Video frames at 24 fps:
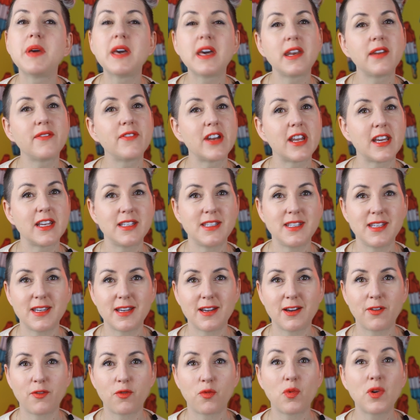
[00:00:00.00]
bit of an
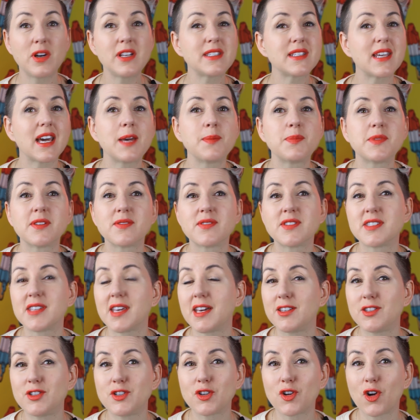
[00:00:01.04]
idea of what types of
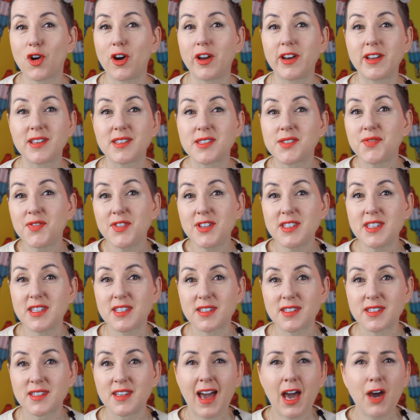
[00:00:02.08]
sites your audience
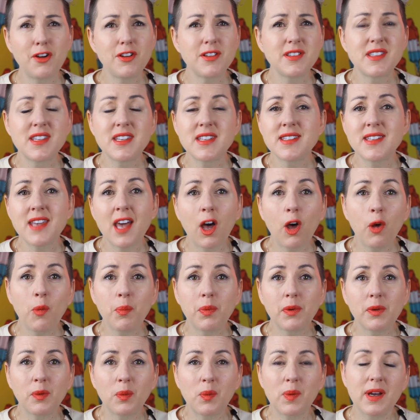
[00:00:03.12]
visits. How does this
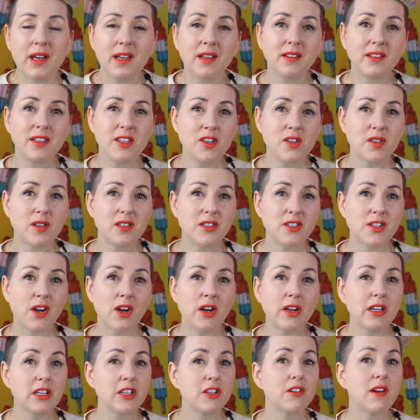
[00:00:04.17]
help? Well, you can
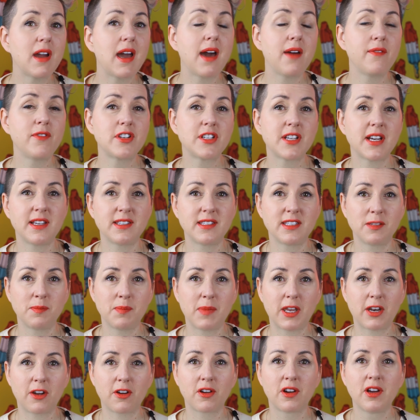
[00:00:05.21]
target your advertising
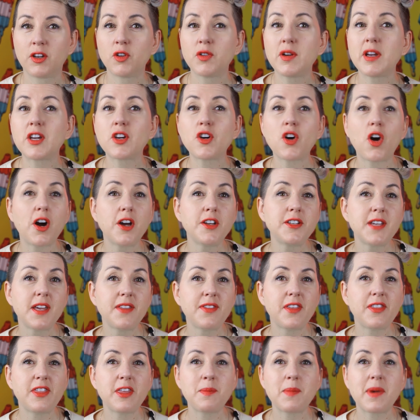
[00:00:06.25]
better, create
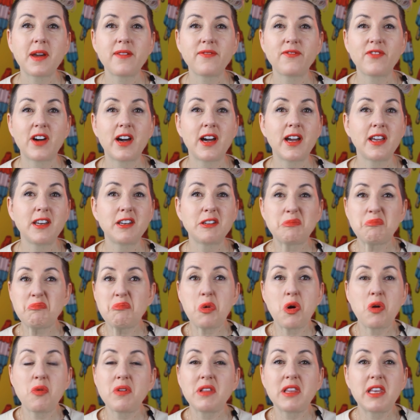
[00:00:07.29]
content that they might find
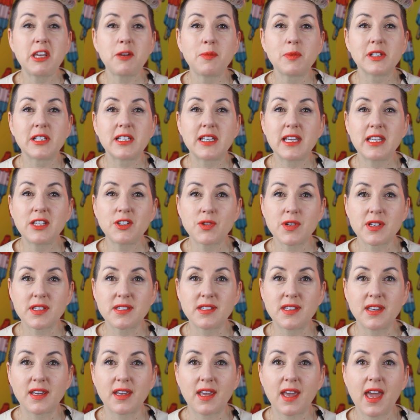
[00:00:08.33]
more relatable and
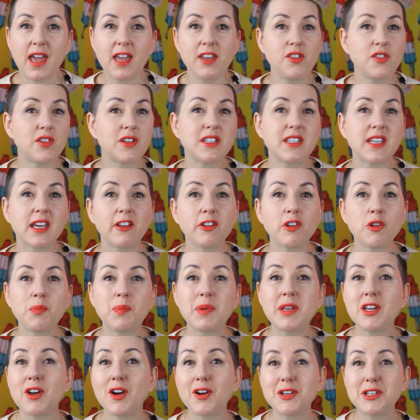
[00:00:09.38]
interesting, and you can tell your
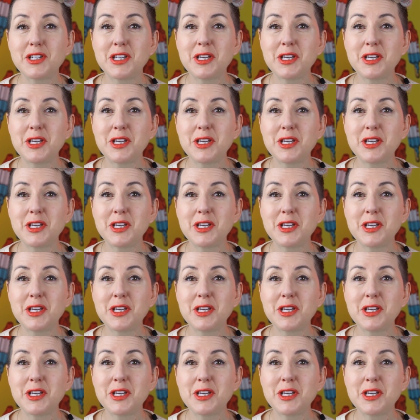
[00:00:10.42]
P R